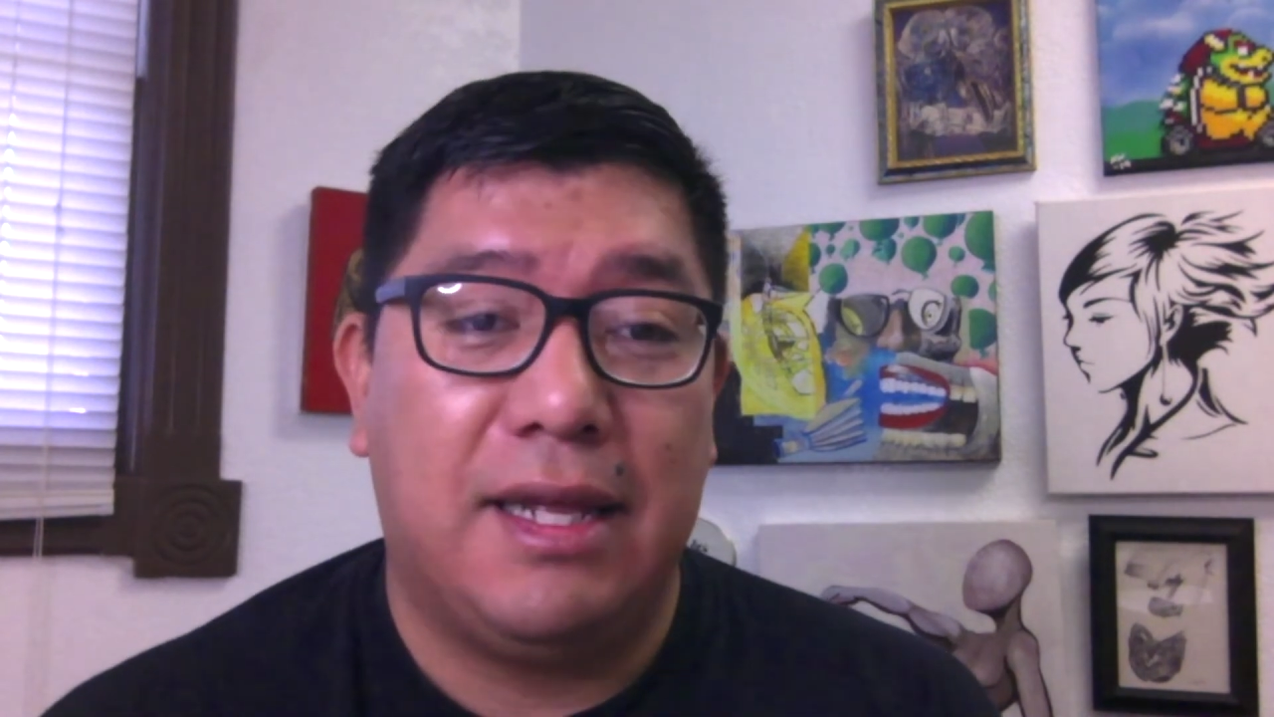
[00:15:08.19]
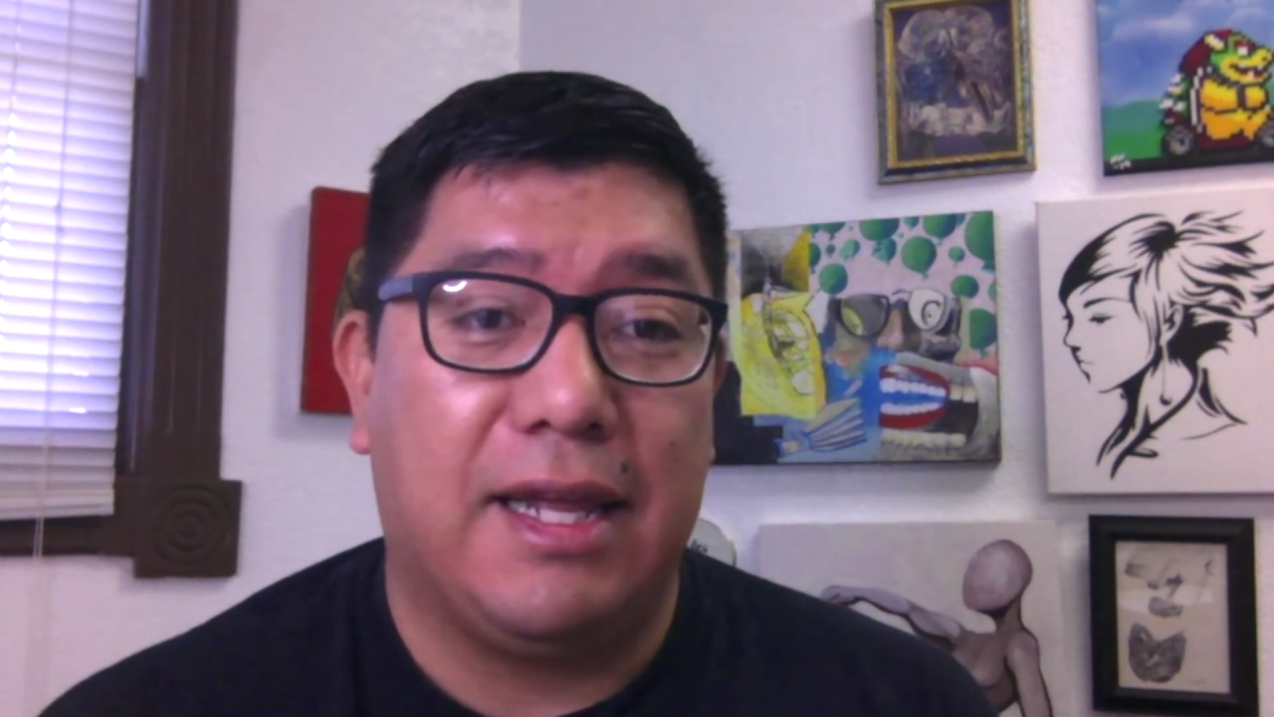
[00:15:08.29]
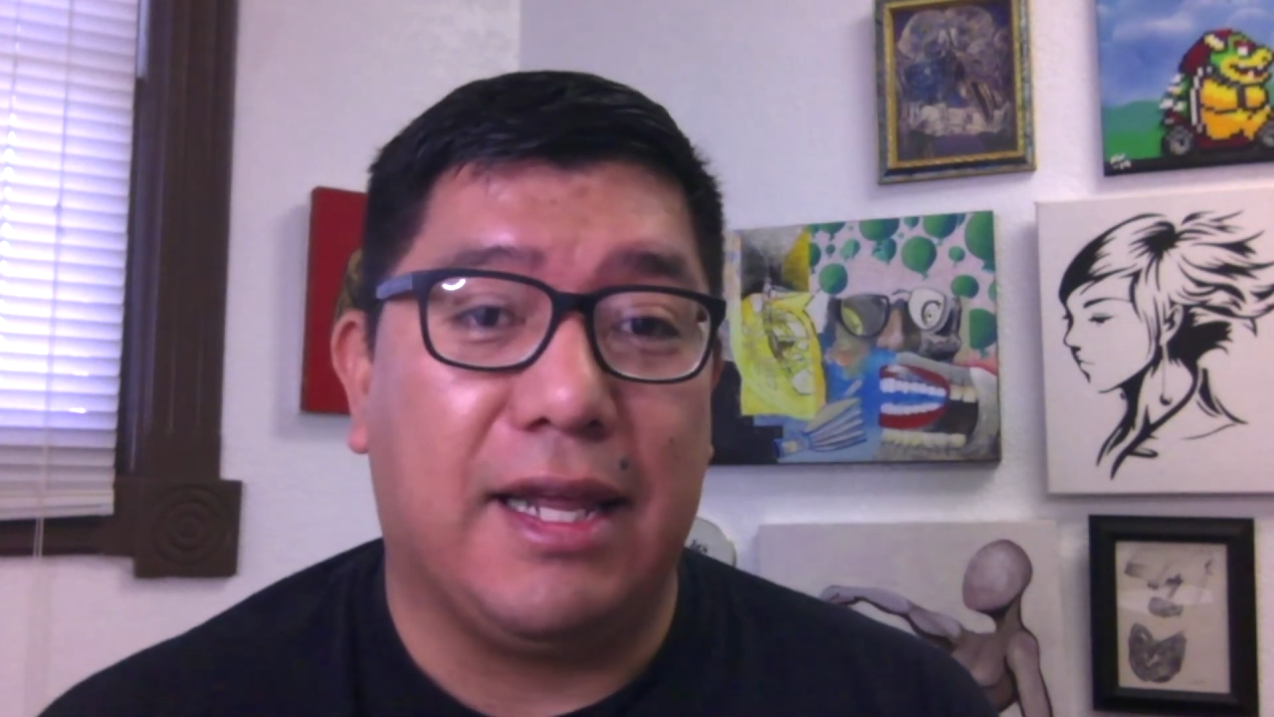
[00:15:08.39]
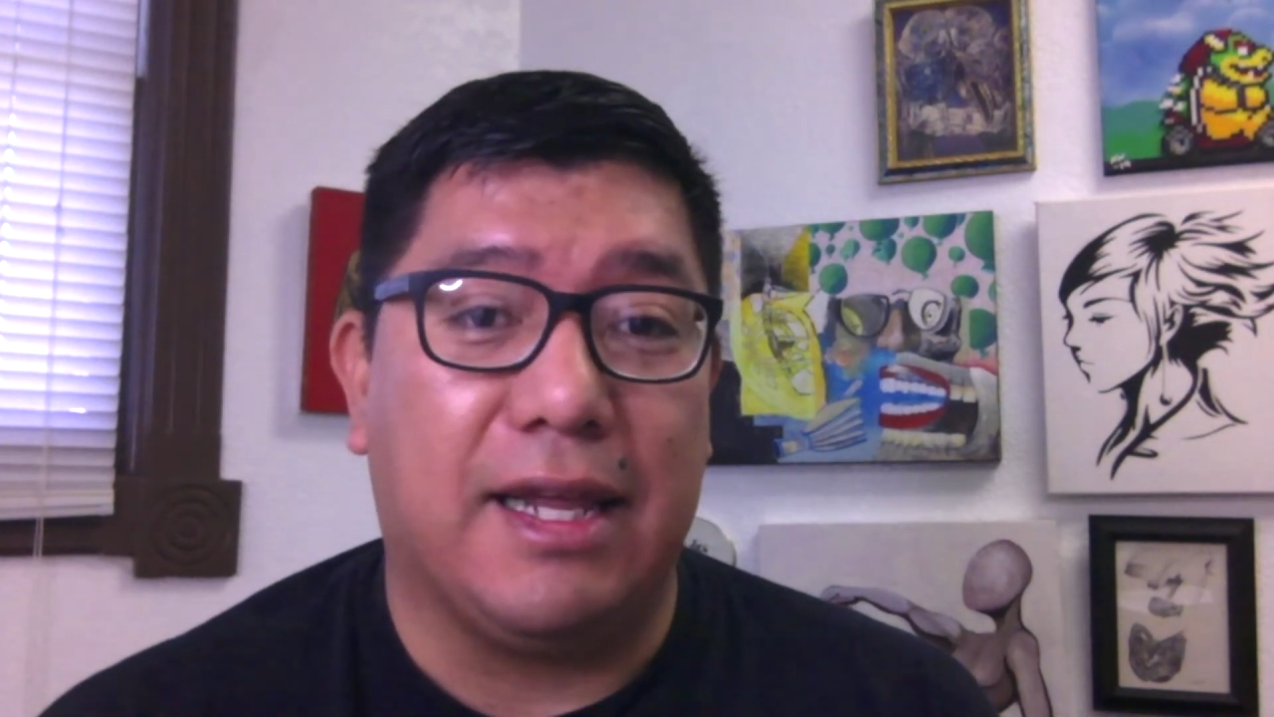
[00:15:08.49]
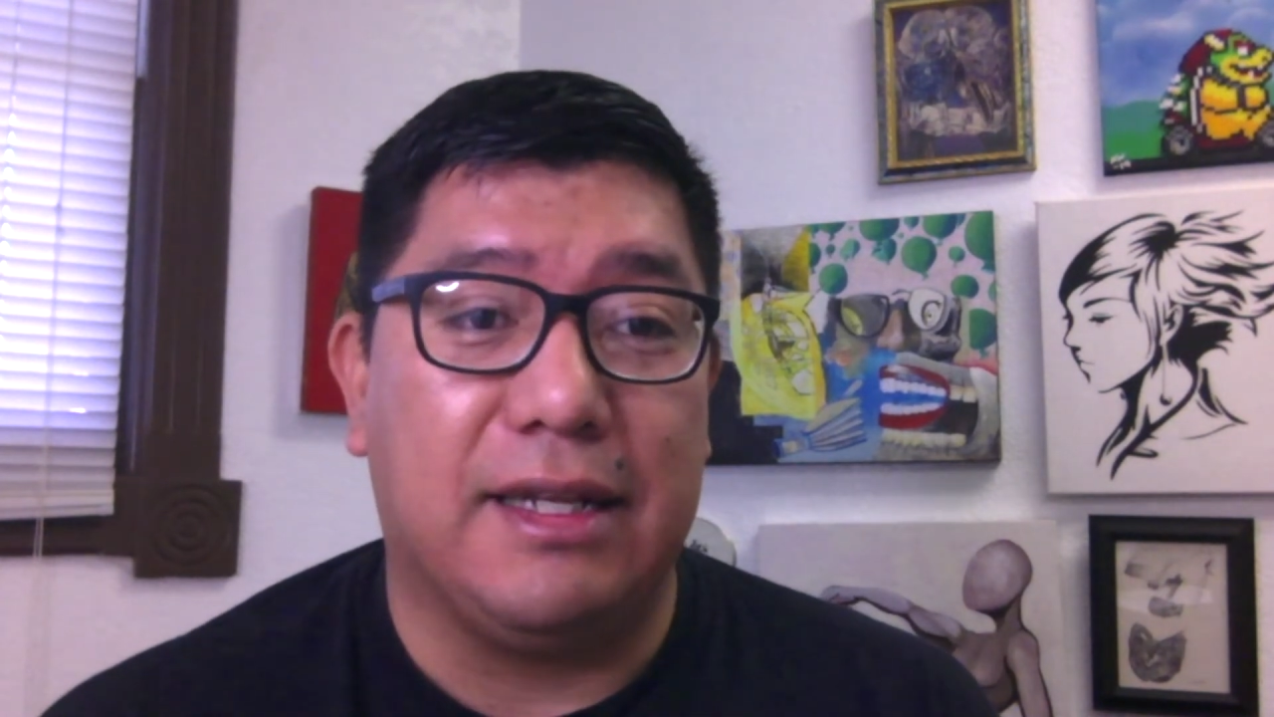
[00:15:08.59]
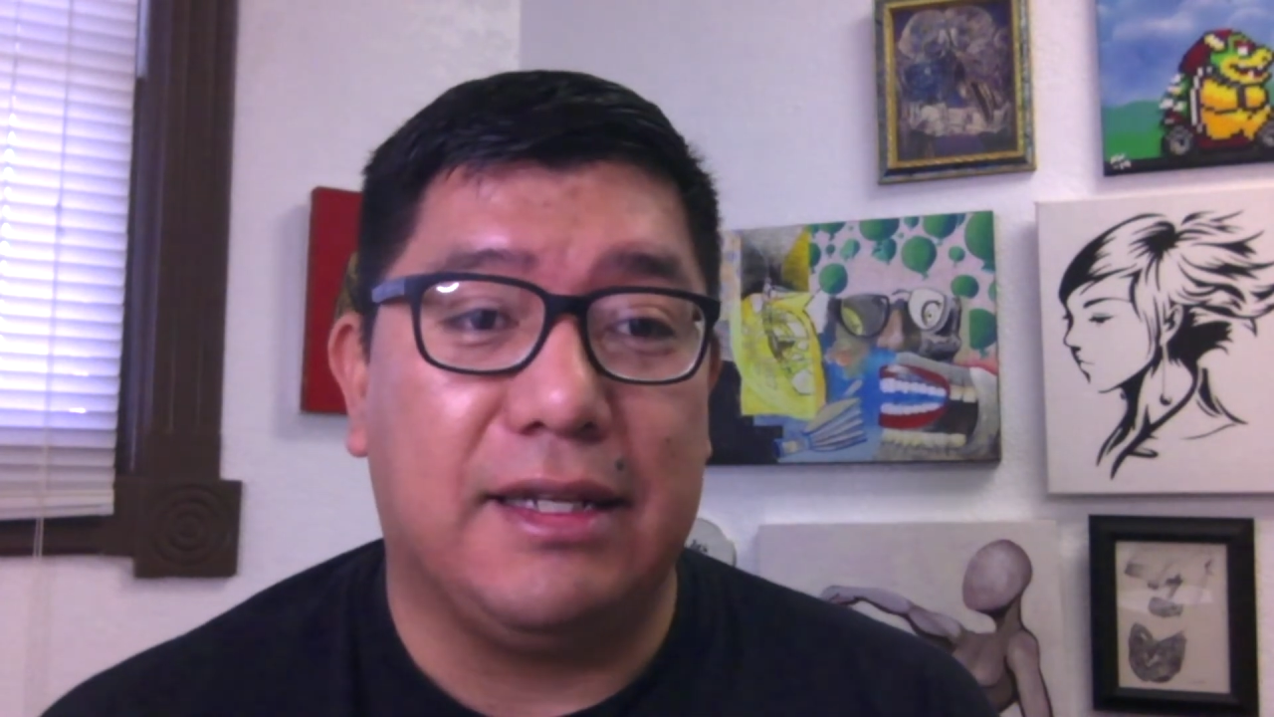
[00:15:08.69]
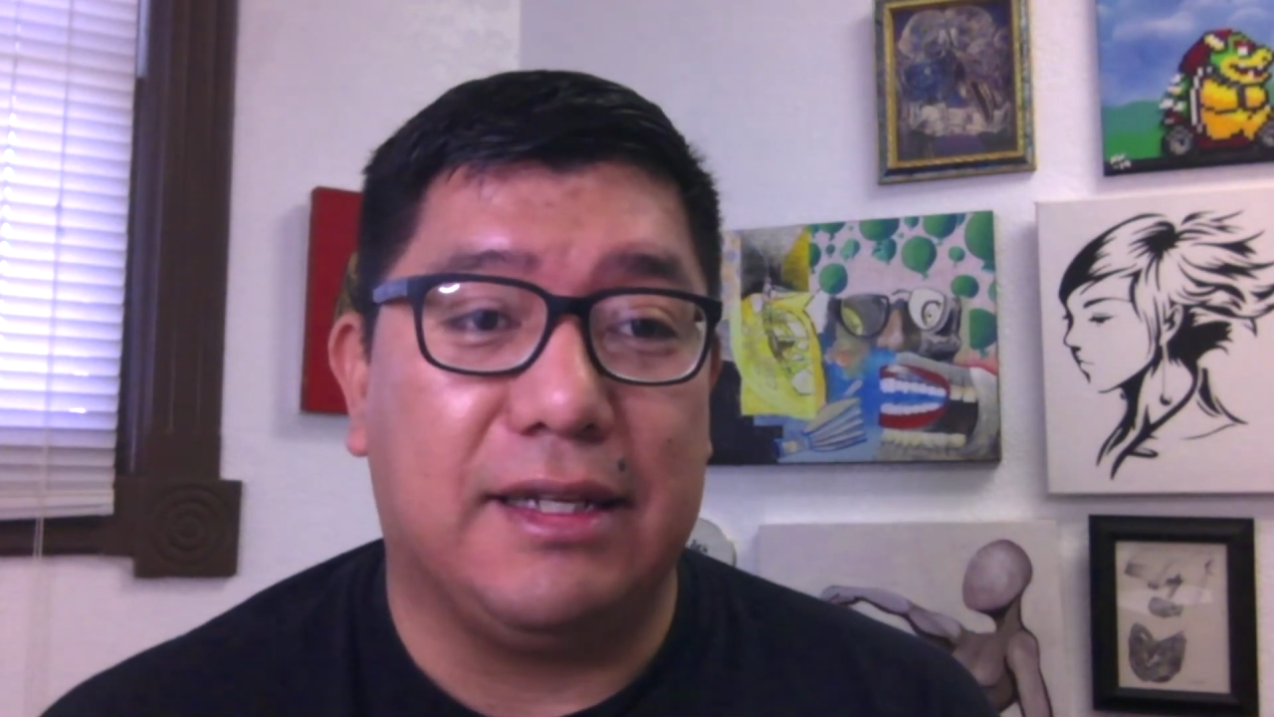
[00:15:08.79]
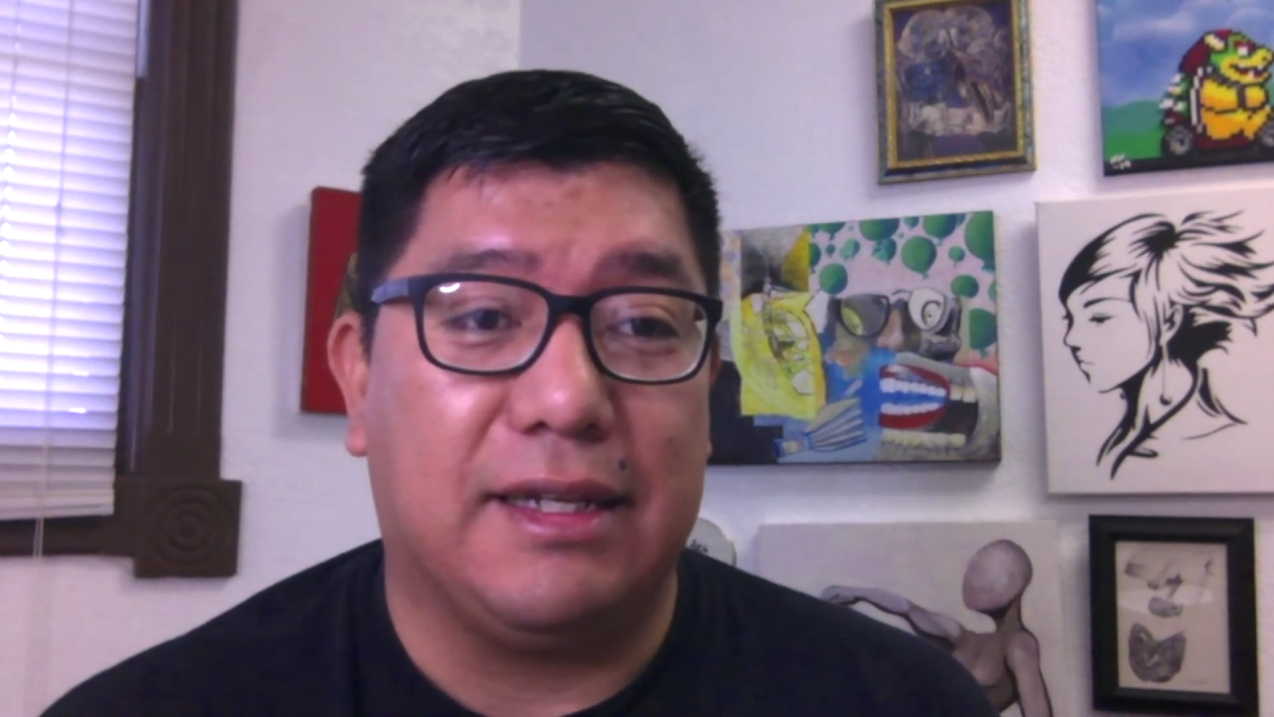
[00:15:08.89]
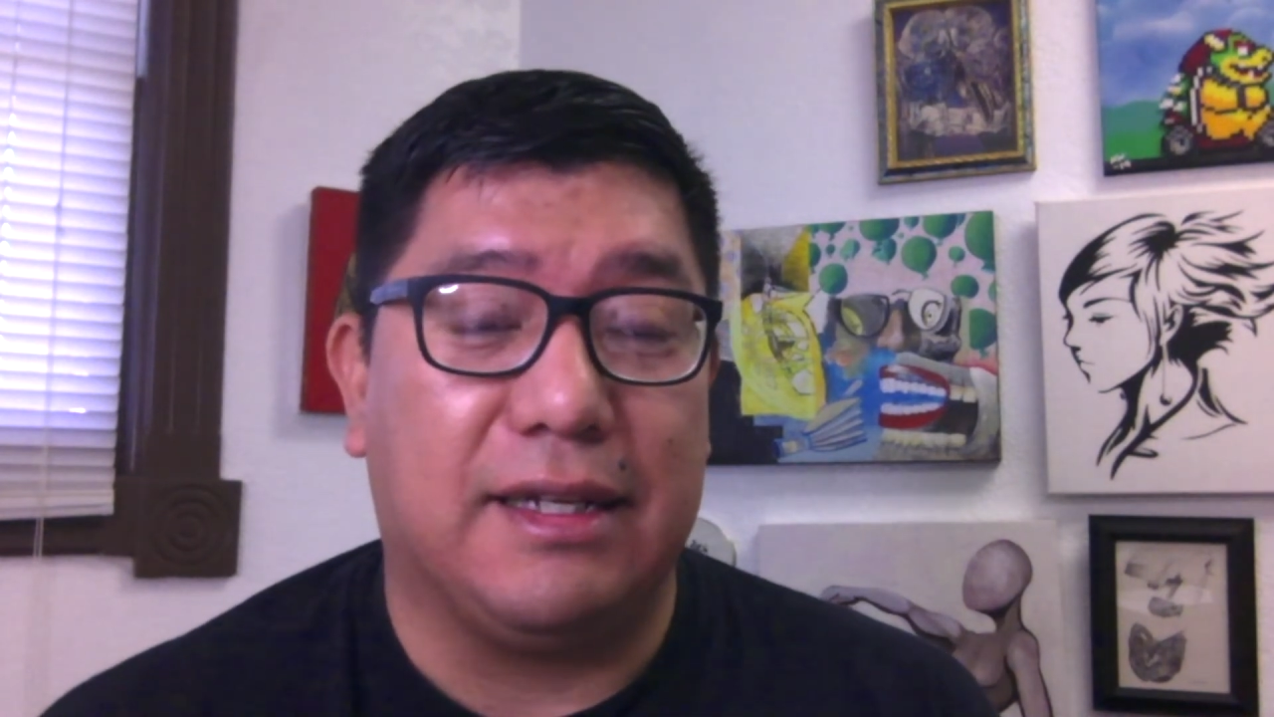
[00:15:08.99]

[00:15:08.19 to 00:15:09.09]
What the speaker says: And